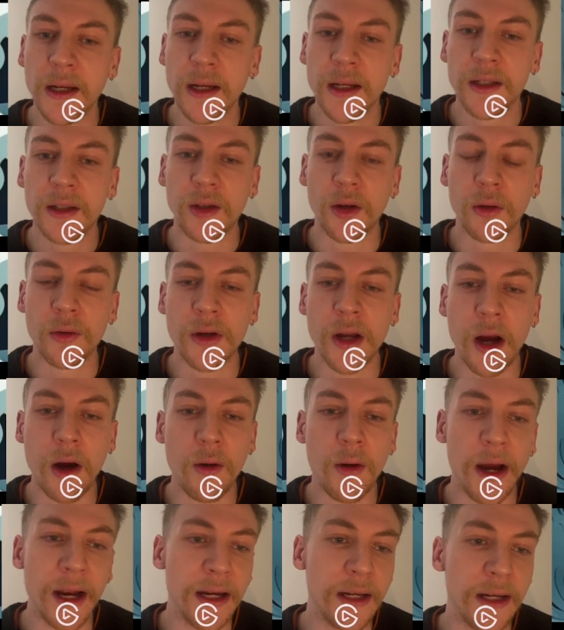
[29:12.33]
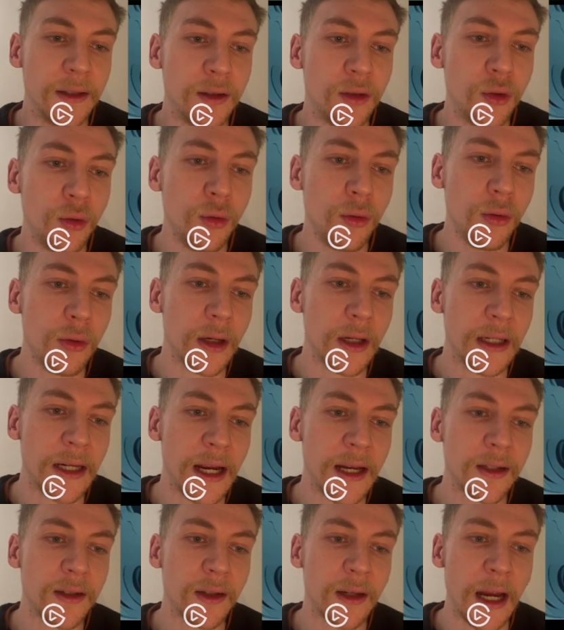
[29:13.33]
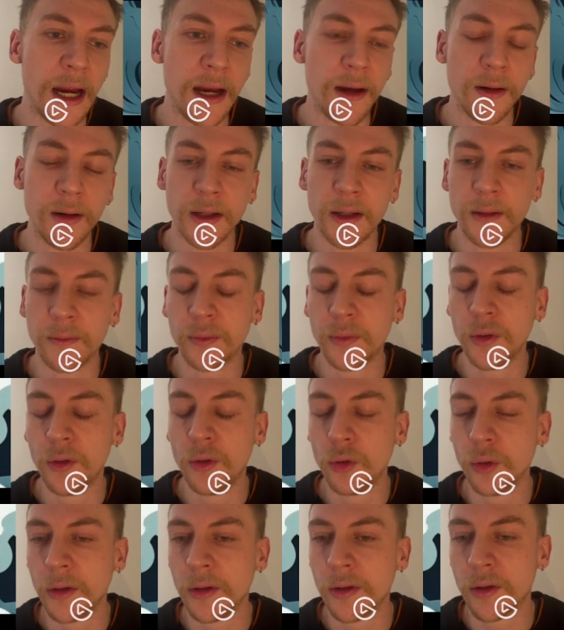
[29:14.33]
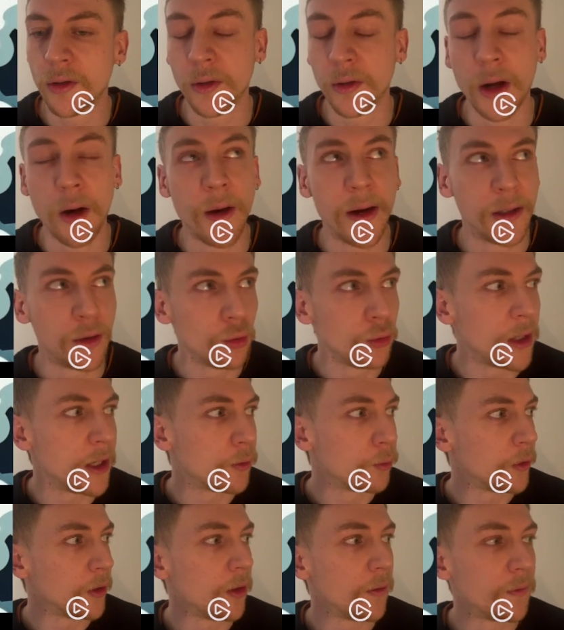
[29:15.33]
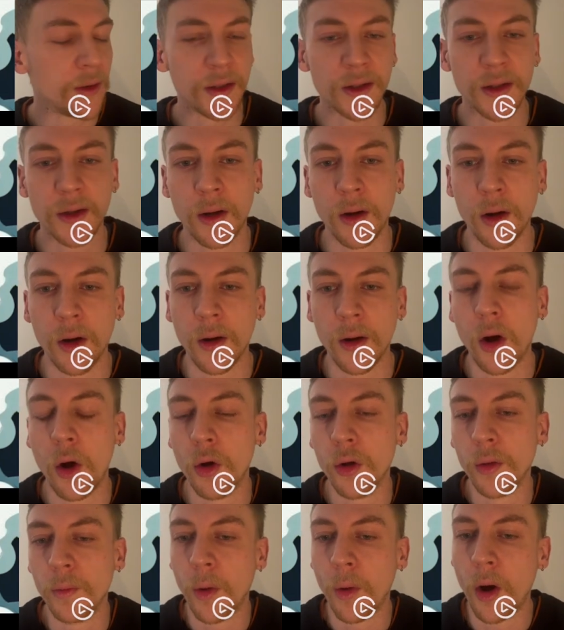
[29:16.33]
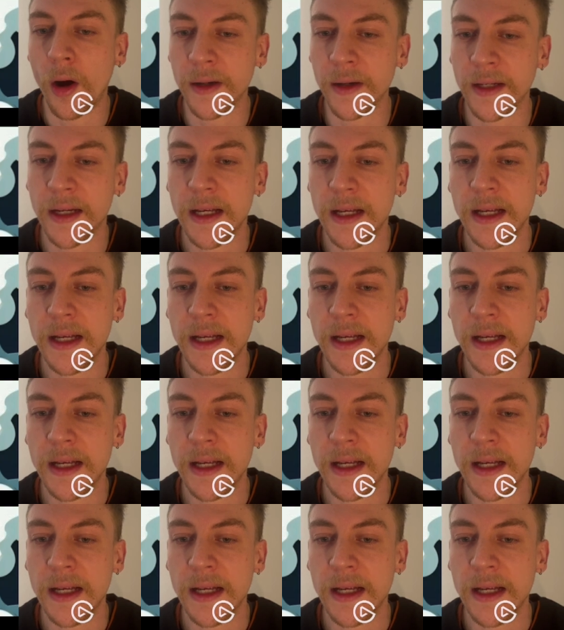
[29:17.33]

So now I do get rid of this whole board.